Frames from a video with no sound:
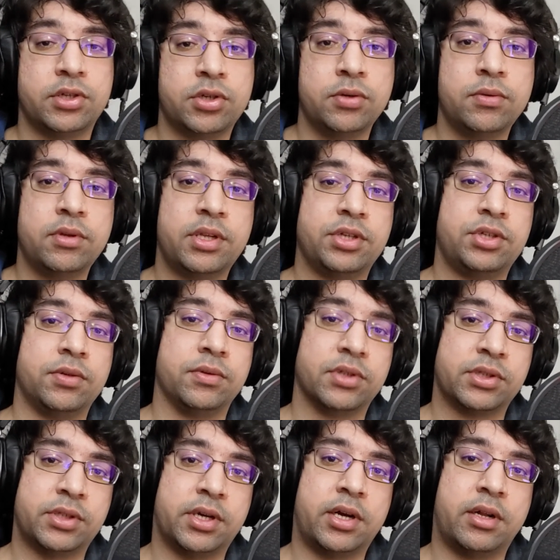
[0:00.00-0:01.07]
a tool that you
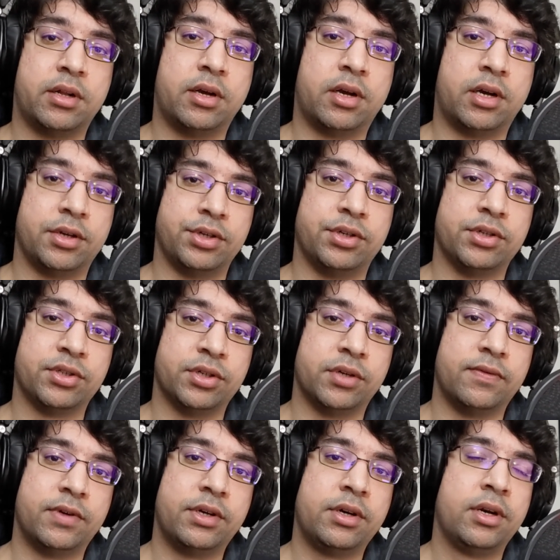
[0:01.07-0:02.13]
install on your
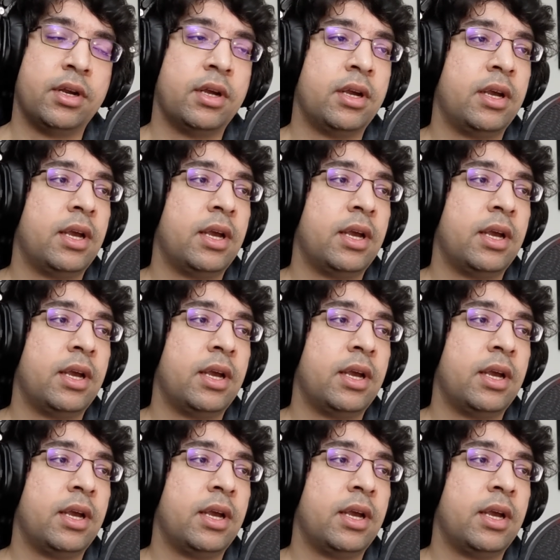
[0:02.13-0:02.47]
server,